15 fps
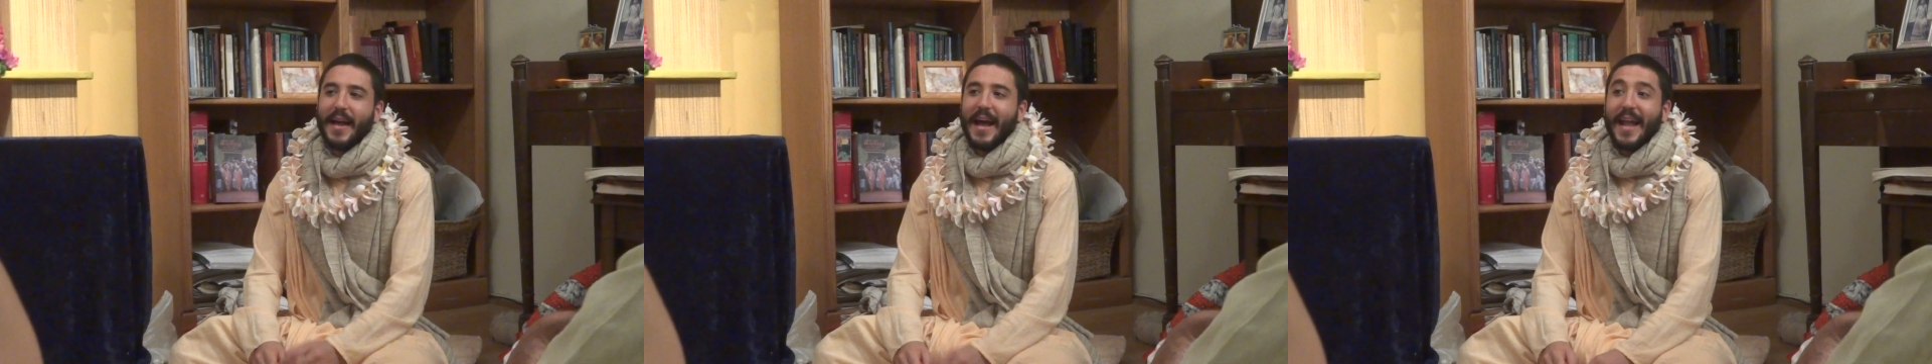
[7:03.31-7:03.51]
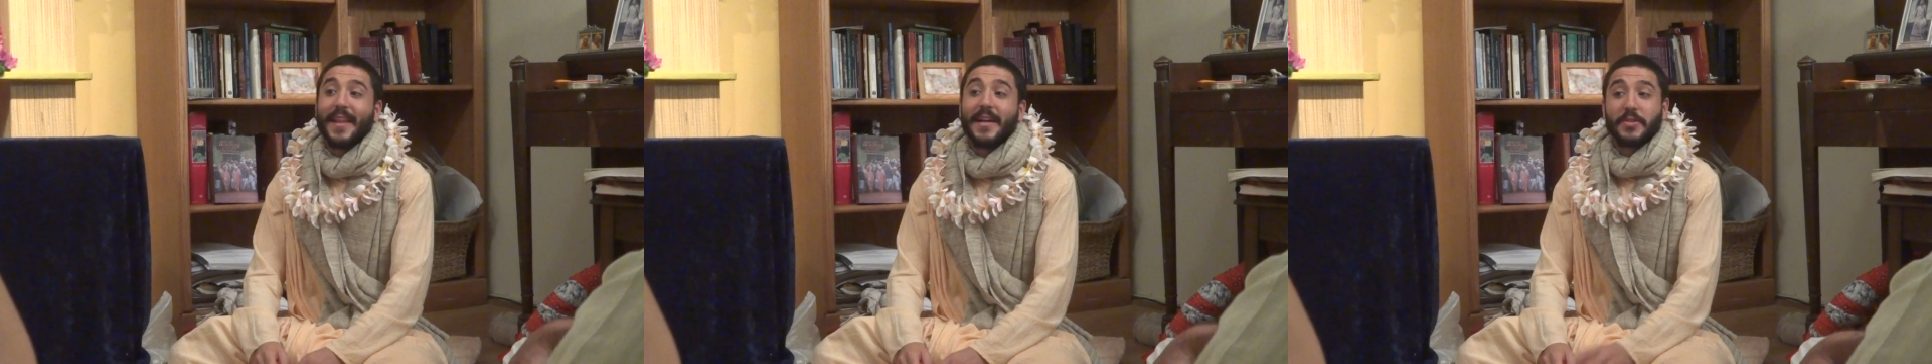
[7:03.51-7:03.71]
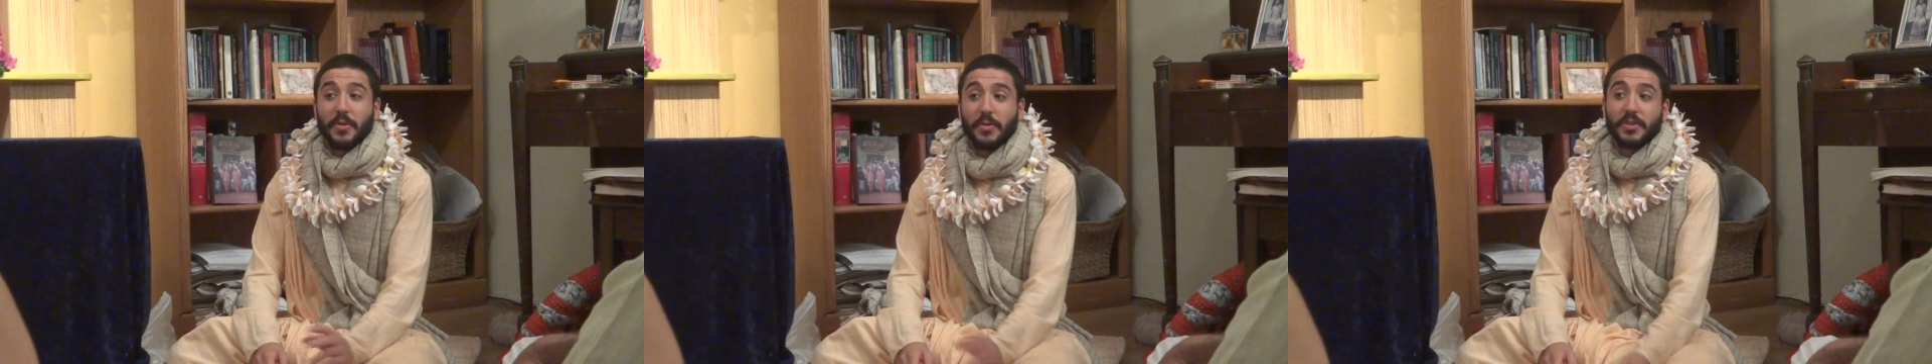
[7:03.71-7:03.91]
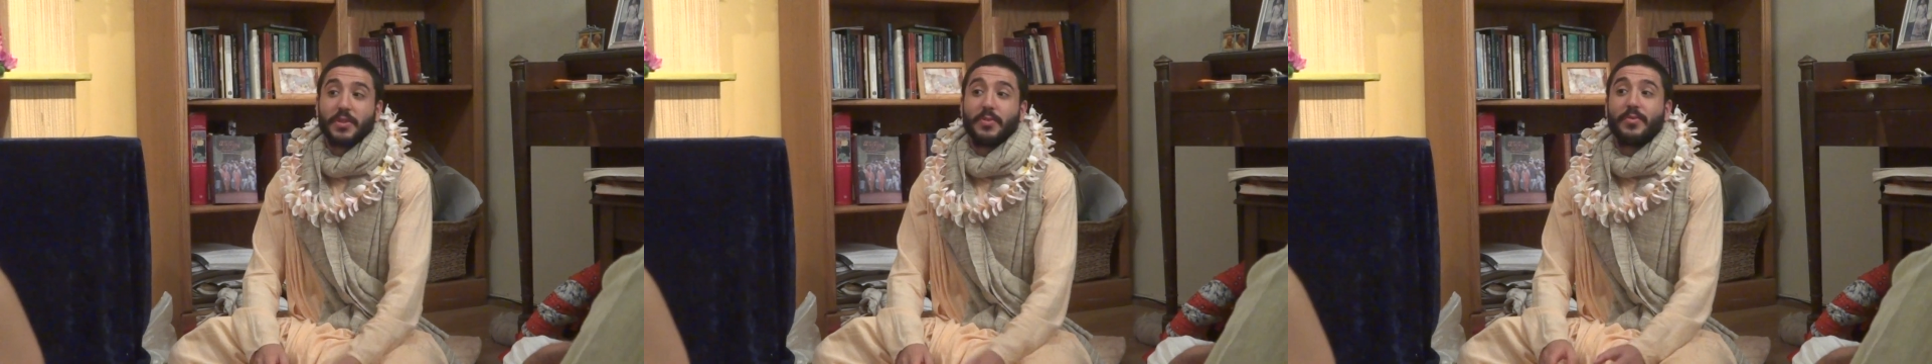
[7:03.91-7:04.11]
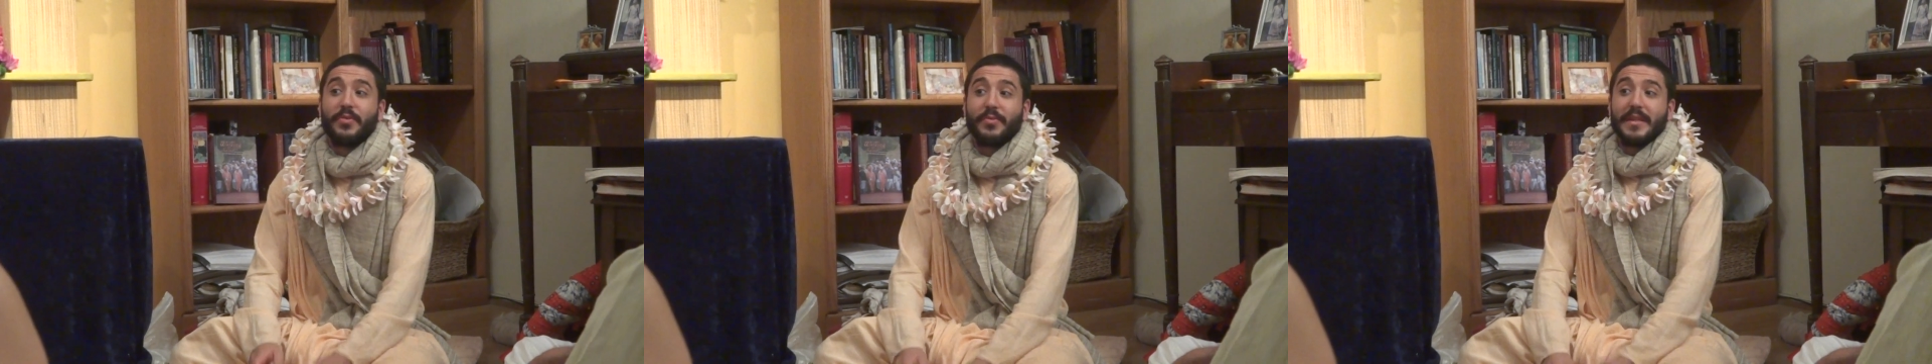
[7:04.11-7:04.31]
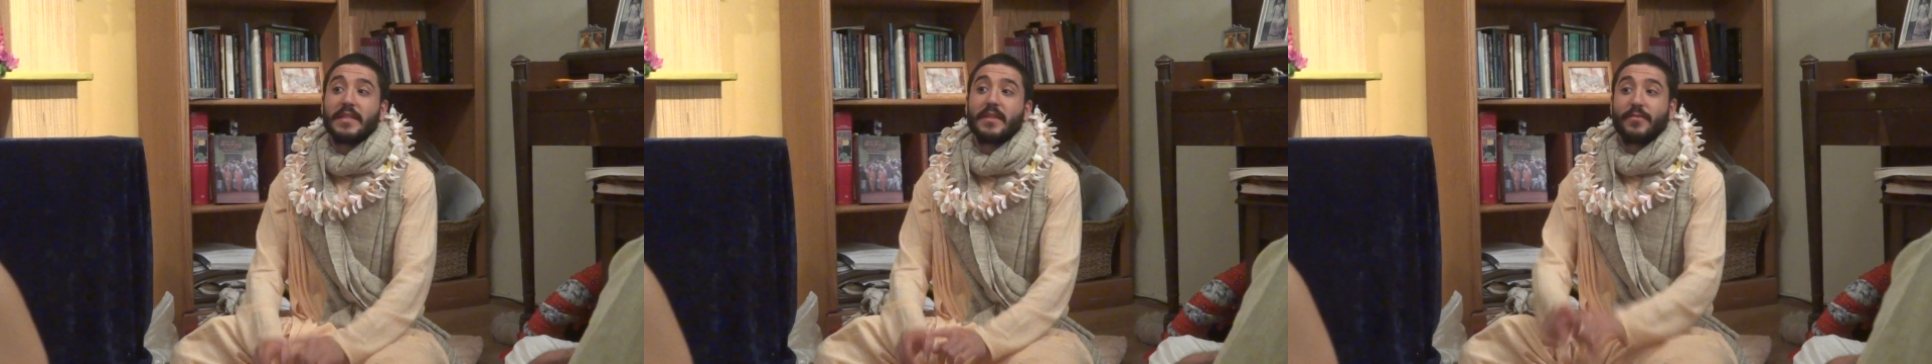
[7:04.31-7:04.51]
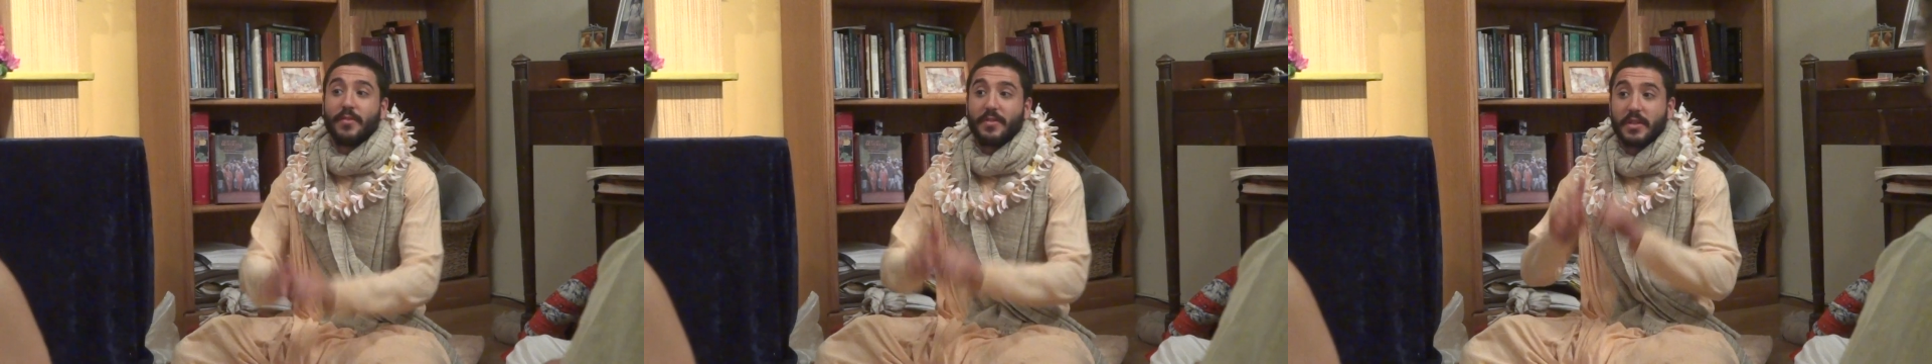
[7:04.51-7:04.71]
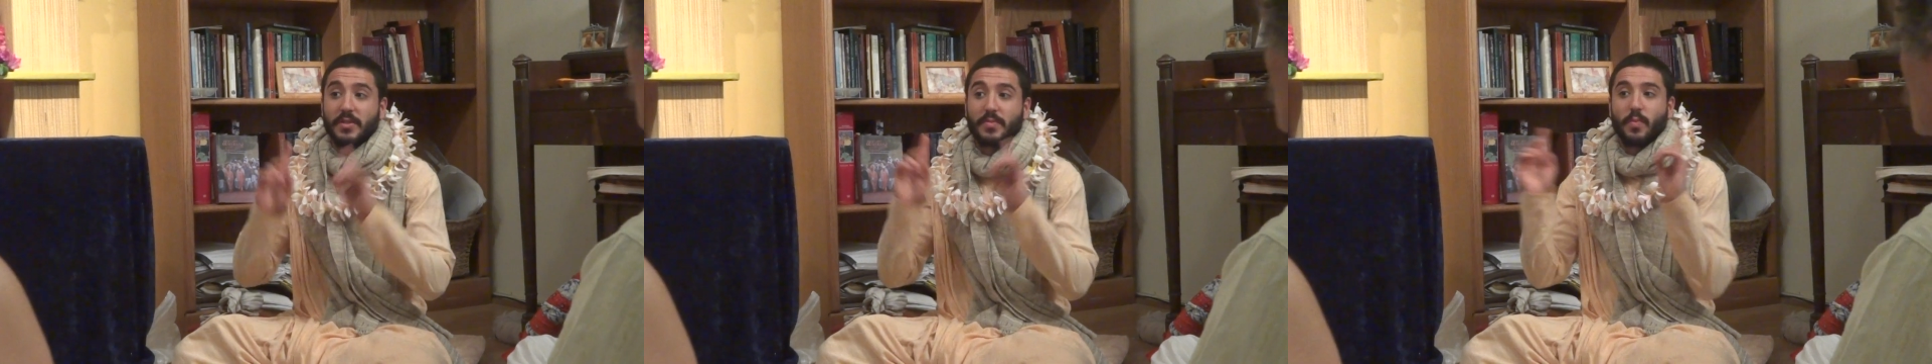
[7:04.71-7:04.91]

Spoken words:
And that's also the reason for this